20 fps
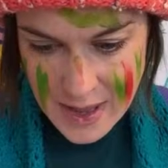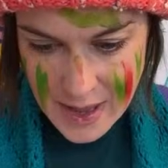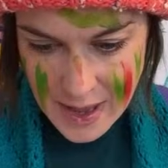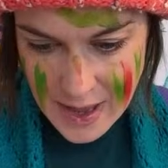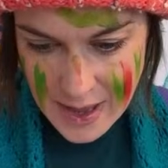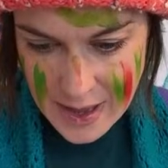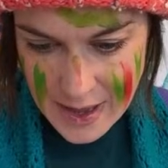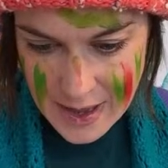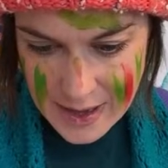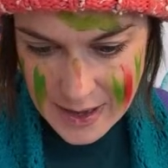
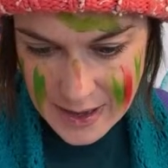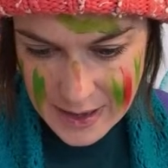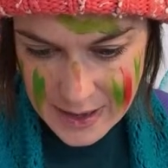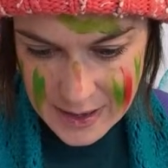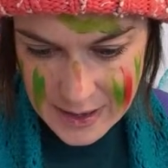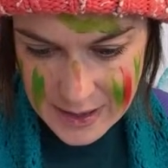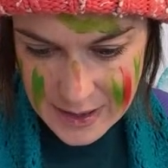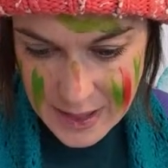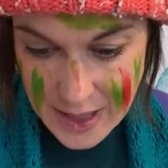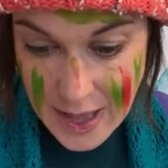
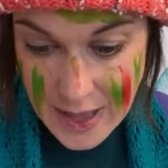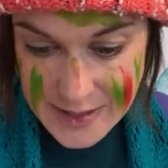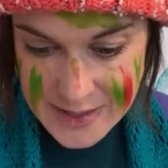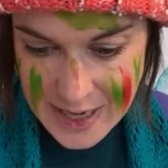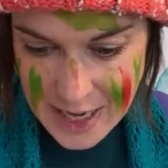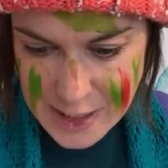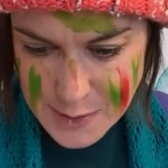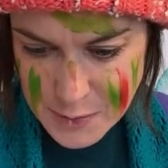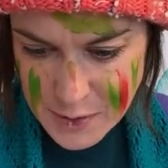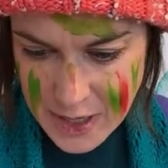It's
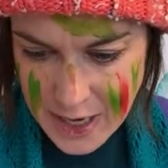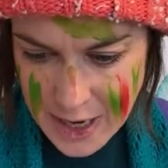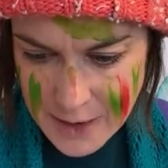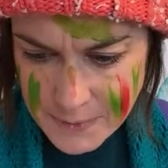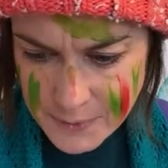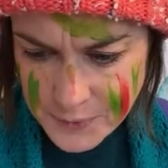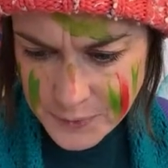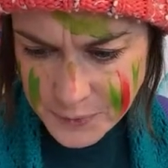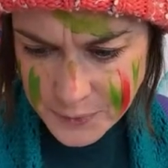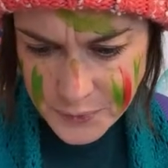Casper again.
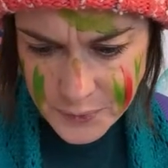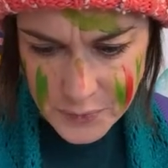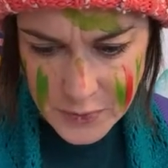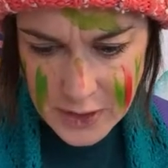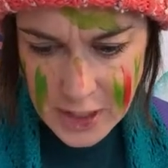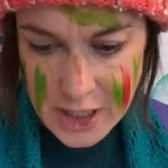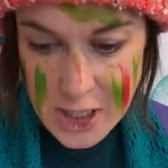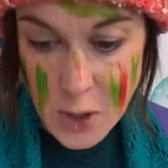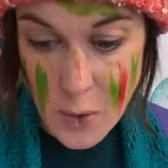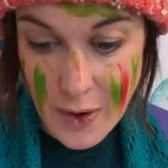
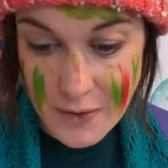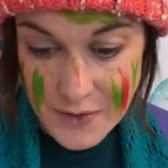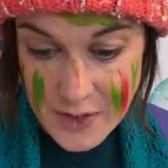You have